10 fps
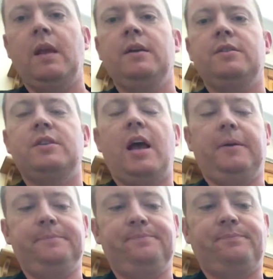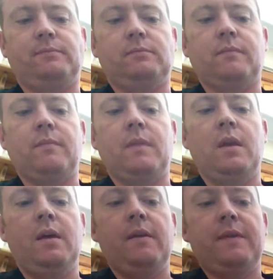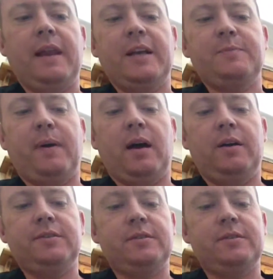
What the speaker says: So, the next part.